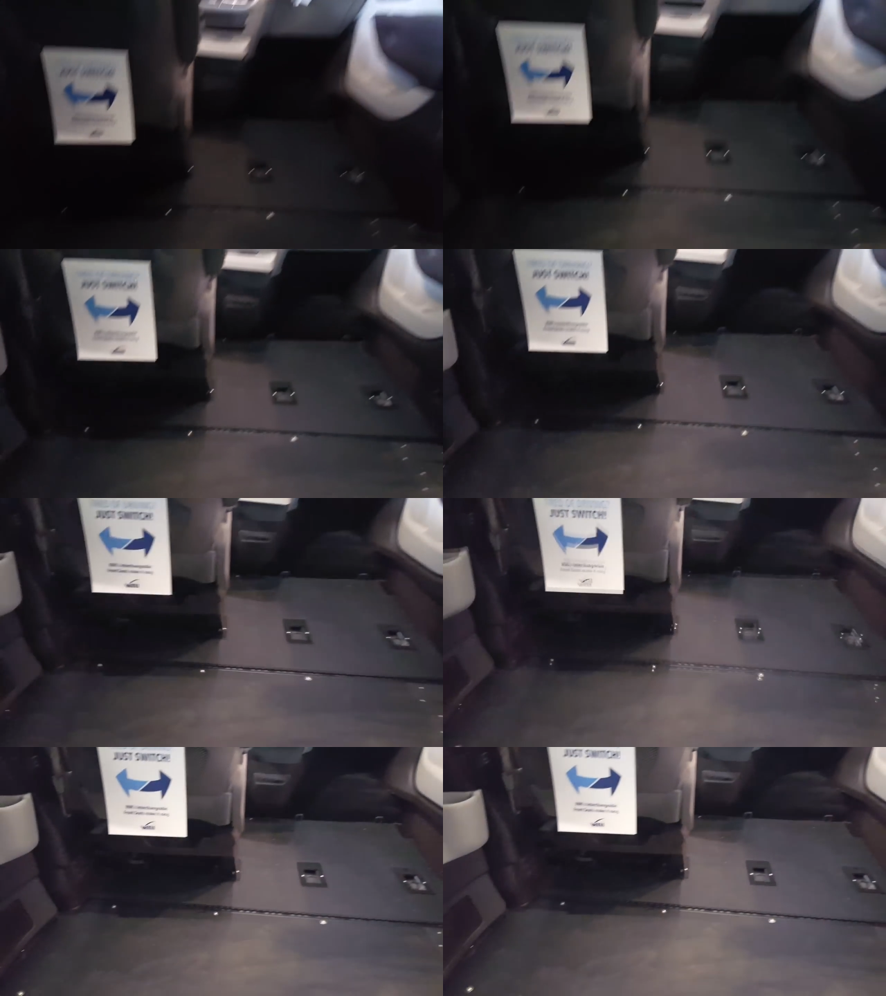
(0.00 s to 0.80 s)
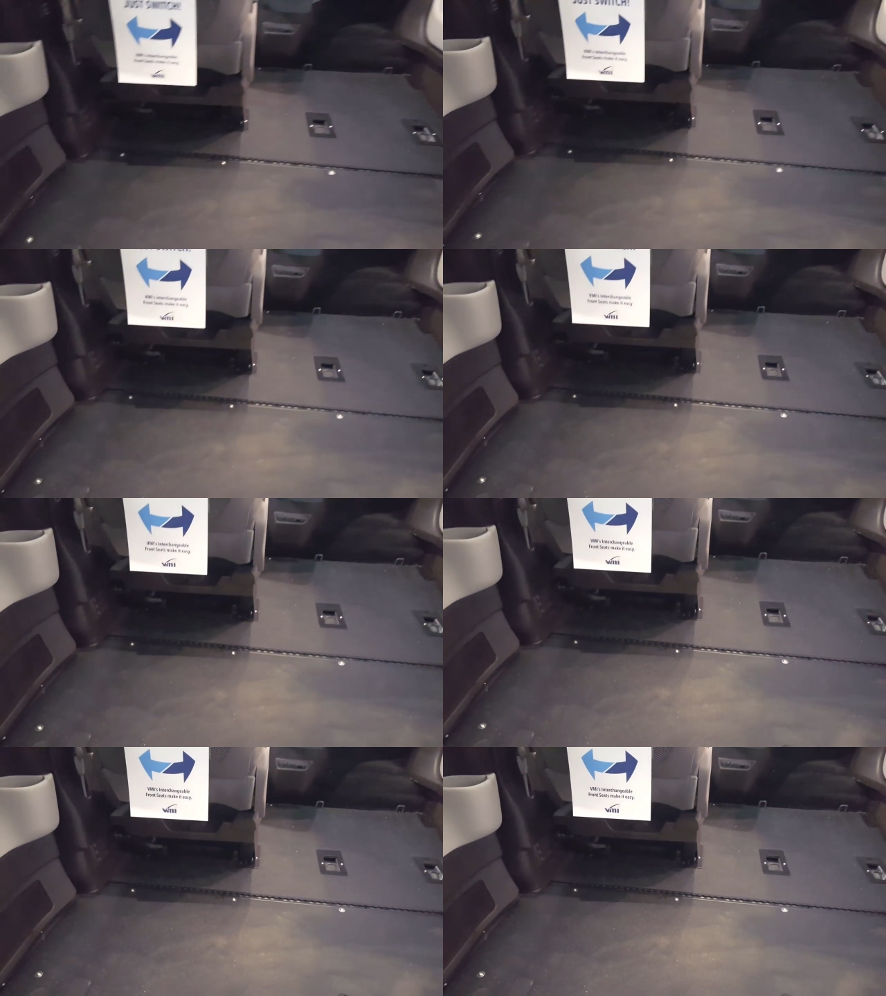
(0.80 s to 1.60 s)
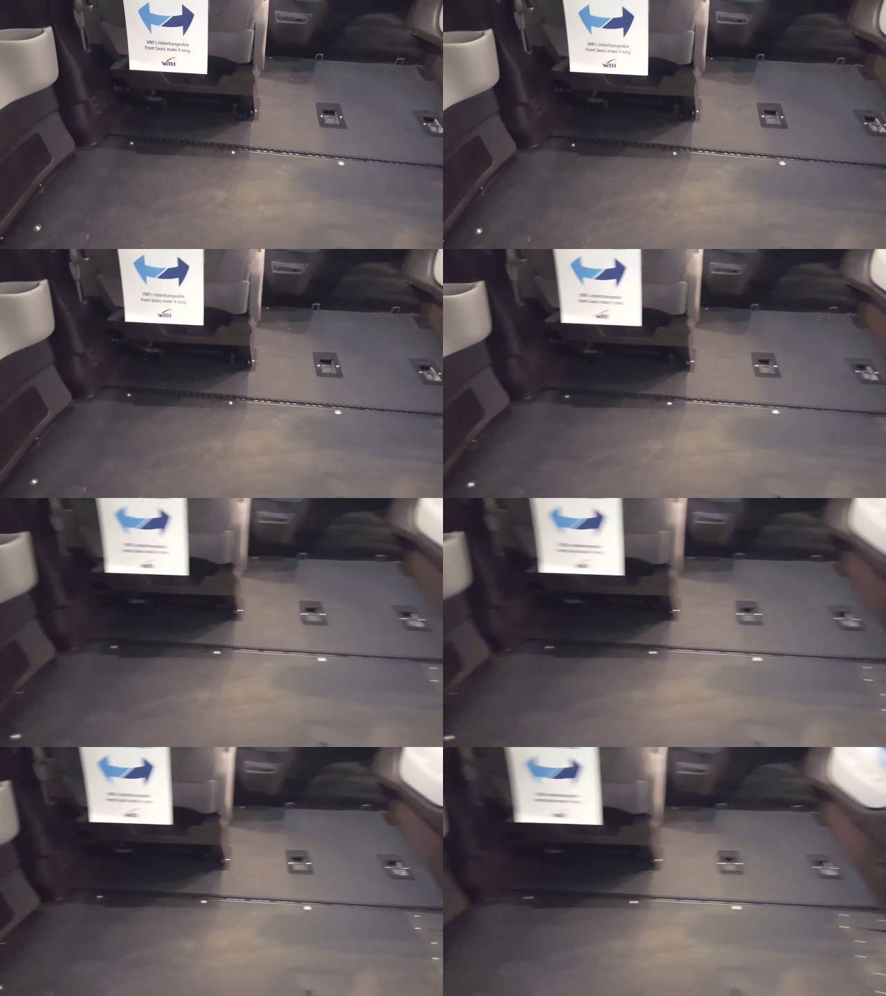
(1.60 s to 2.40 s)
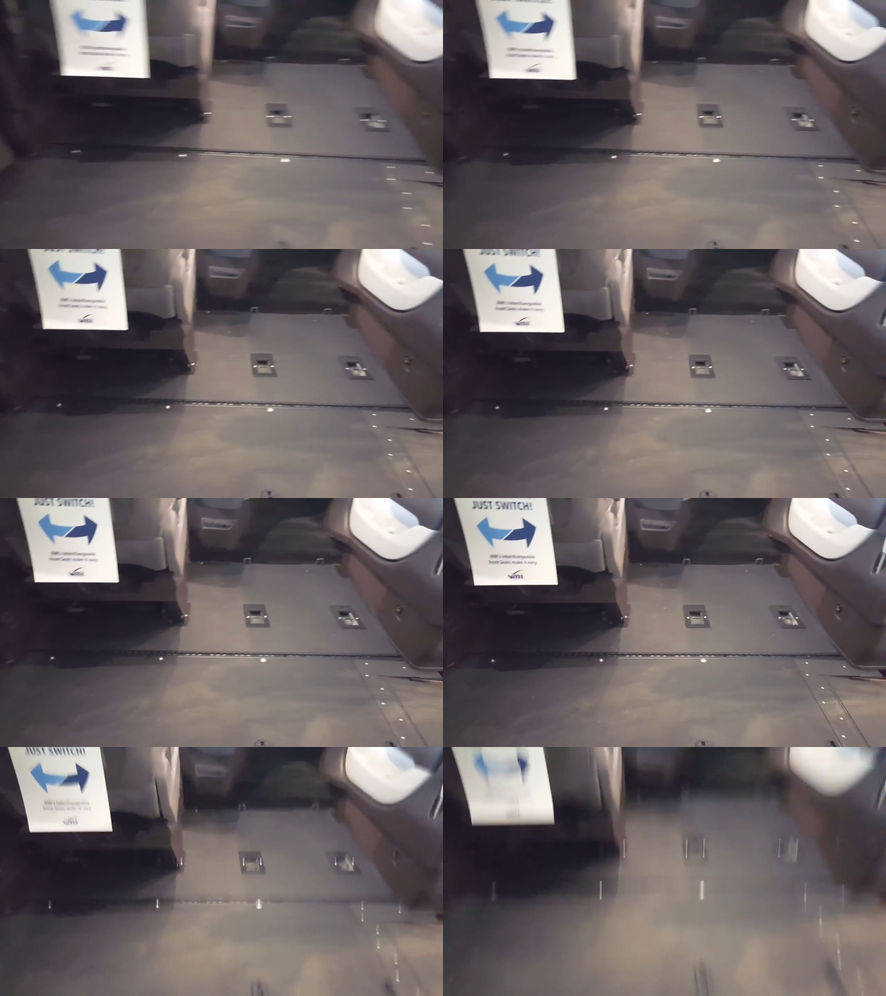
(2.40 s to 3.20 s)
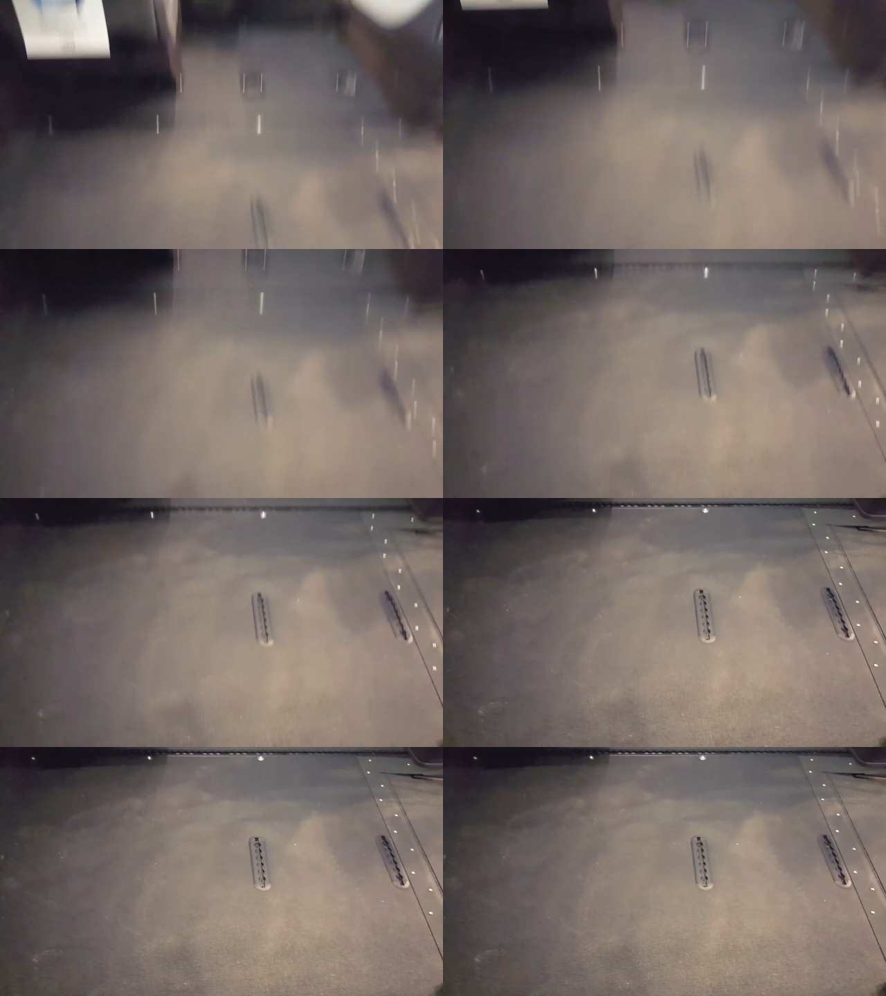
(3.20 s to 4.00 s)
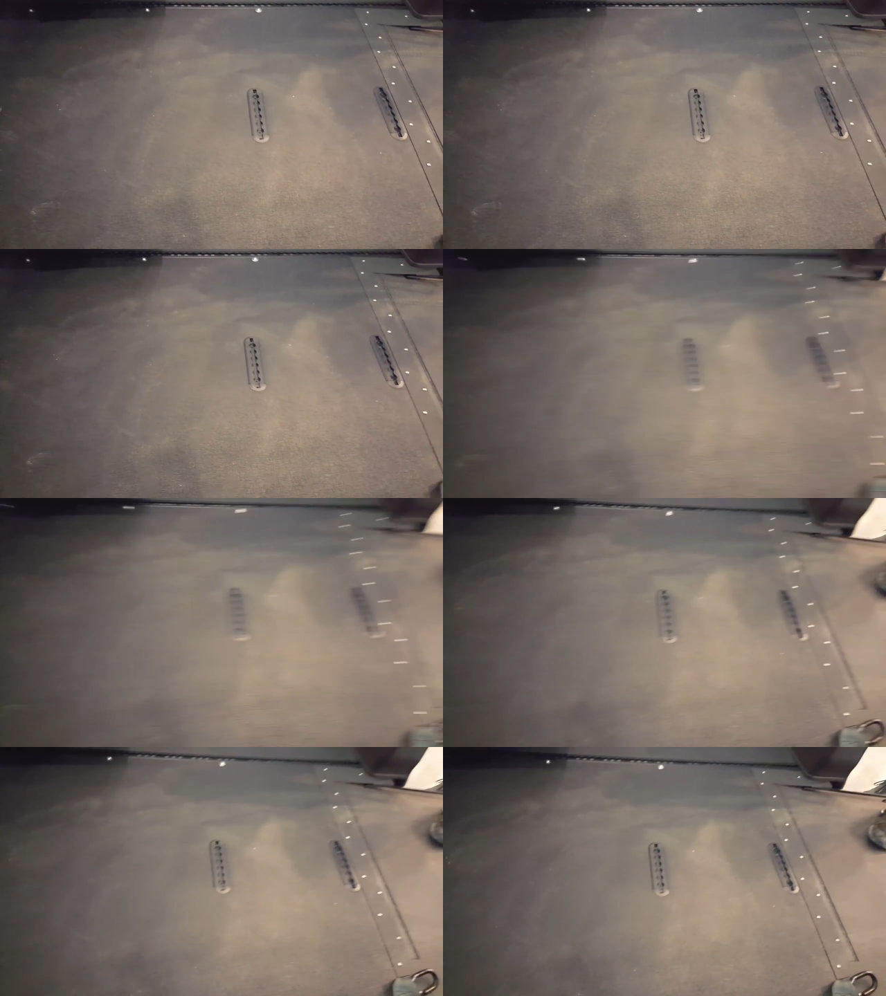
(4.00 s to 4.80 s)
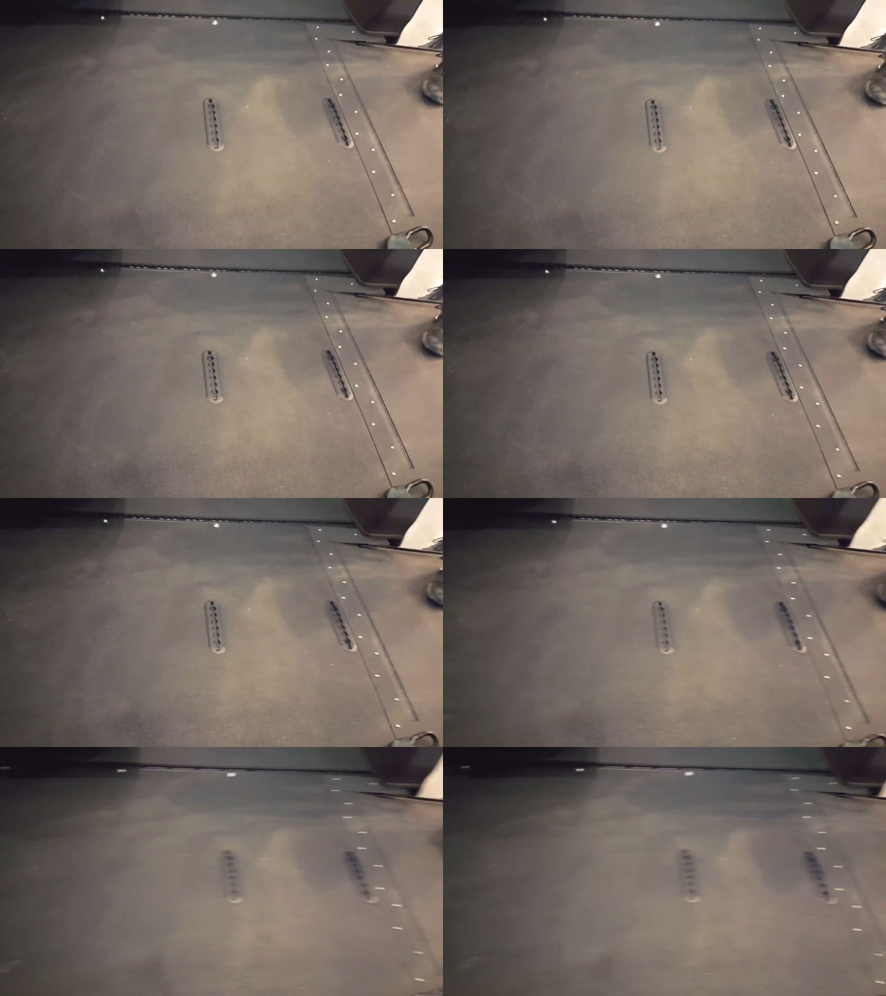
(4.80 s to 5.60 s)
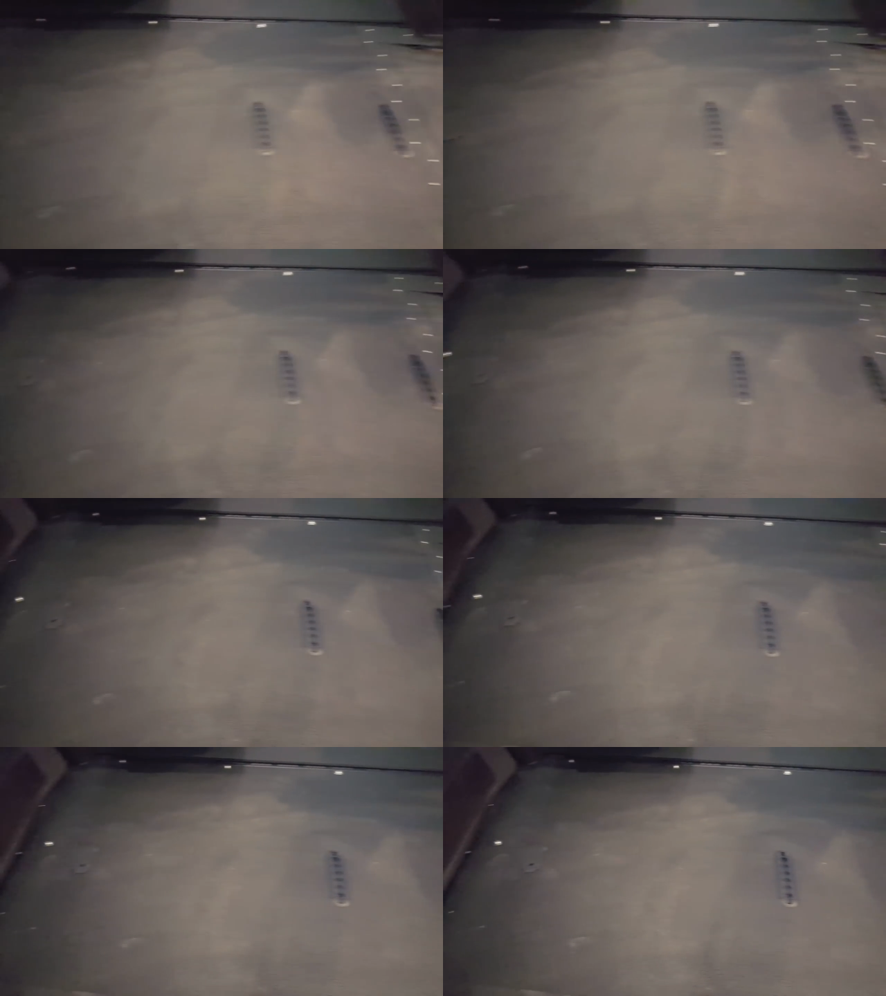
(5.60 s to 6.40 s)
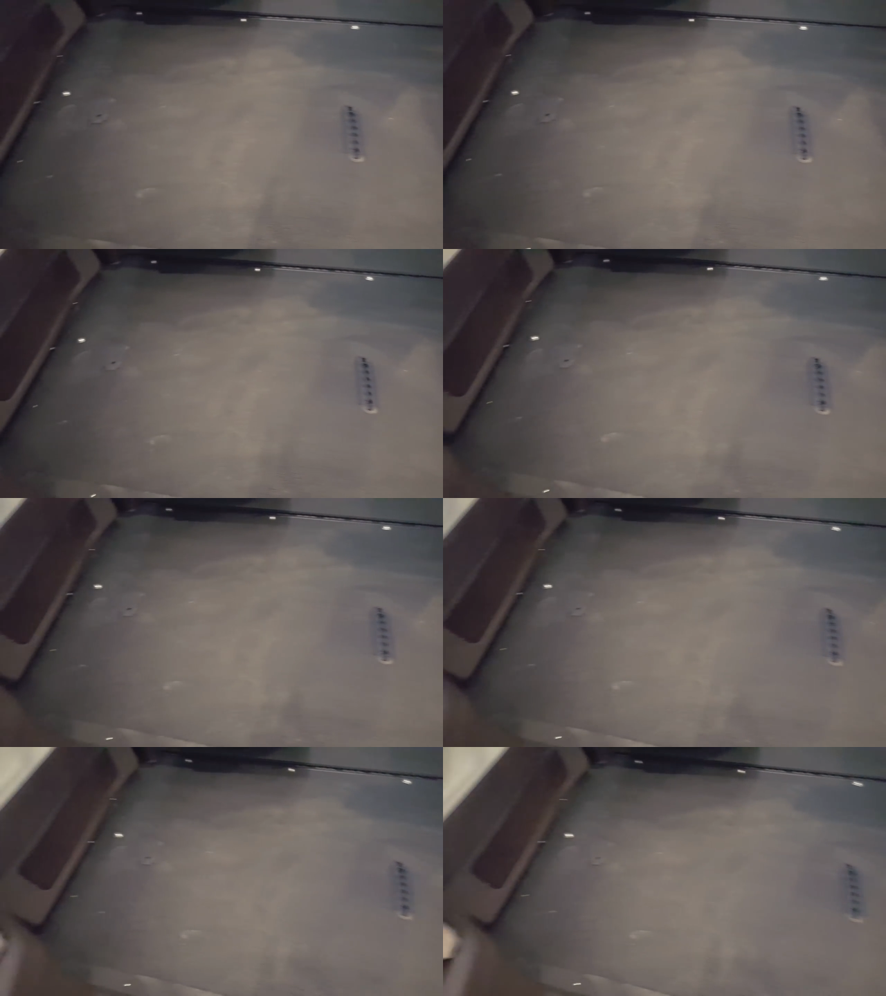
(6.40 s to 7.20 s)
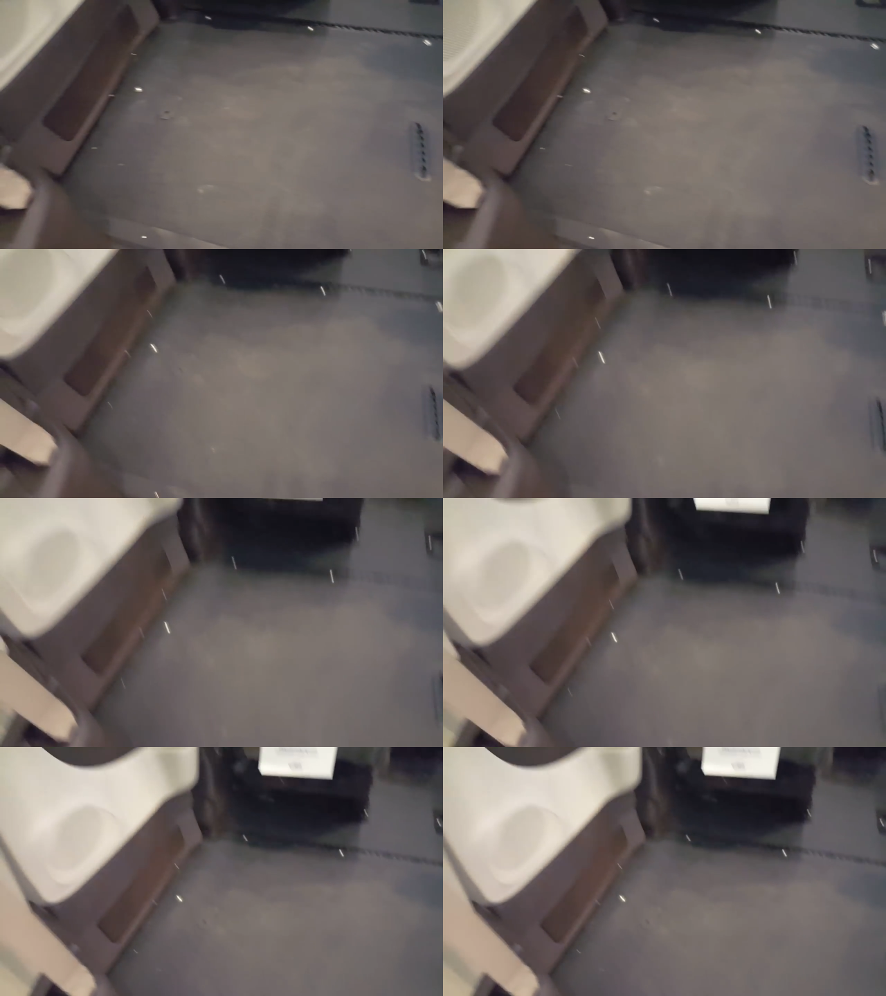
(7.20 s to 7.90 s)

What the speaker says: (no speaker visible)